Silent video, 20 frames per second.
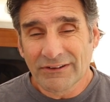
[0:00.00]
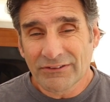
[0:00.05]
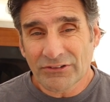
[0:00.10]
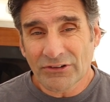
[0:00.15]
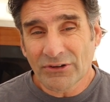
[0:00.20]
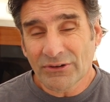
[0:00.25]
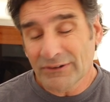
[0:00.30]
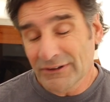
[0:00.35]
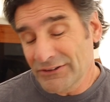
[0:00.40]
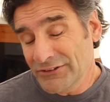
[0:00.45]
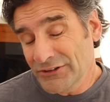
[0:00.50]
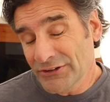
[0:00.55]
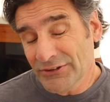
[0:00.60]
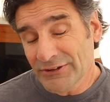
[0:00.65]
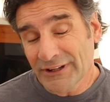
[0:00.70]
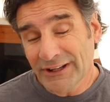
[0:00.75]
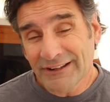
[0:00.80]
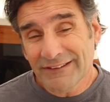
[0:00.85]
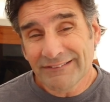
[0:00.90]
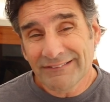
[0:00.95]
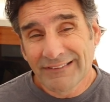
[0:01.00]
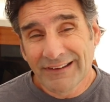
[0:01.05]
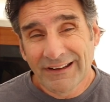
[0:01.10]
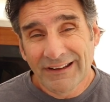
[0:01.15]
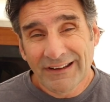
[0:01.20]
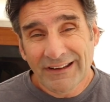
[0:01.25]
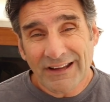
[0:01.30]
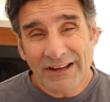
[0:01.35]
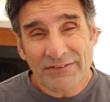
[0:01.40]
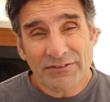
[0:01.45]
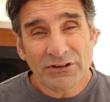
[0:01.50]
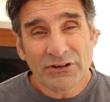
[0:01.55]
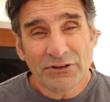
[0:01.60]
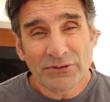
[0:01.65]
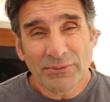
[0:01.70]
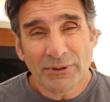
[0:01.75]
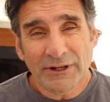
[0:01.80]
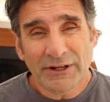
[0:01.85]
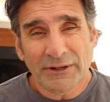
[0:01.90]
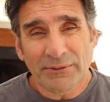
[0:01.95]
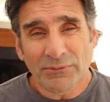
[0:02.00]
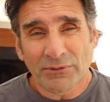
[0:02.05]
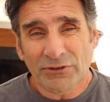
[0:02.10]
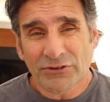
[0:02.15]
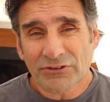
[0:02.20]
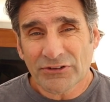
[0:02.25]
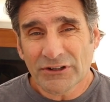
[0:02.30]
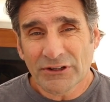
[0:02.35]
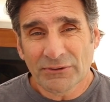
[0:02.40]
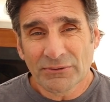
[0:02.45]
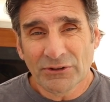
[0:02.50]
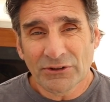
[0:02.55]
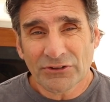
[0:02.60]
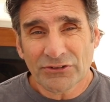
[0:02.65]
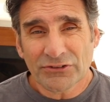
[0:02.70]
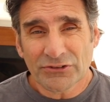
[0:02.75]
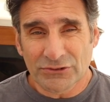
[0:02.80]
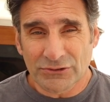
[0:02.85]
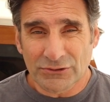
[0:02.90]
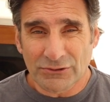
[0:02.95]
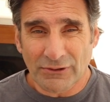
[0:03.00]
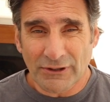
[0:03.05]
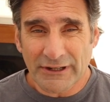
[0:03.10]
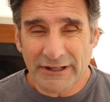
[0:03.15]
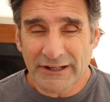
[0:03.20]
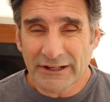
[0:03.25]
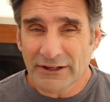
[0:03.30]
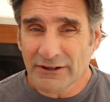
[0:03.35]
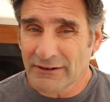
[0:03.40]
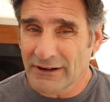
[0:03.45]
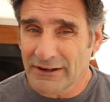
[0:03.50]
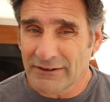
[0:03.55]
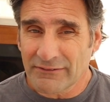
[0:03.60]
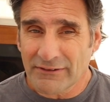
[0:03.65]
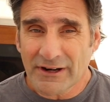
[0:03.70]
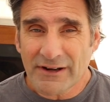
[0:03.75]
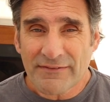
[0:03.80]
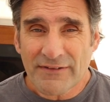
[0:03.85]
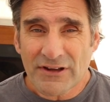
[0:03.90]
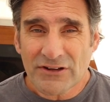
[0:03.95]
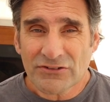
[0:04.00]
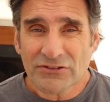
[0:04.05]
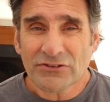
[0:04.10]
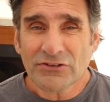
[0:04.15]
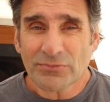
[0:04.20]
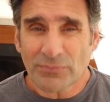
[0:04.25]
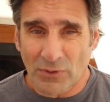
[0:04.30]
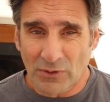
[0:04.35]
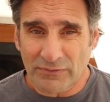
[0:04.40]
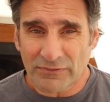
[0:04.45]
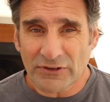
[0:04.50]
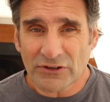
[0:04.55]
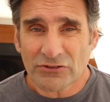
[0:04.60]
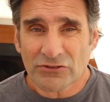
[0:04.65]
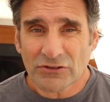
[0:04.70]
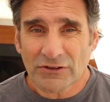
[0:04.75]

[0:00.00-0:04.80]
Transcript: So until then, have a good one and we'll see you real soon right here on Renovation Sports.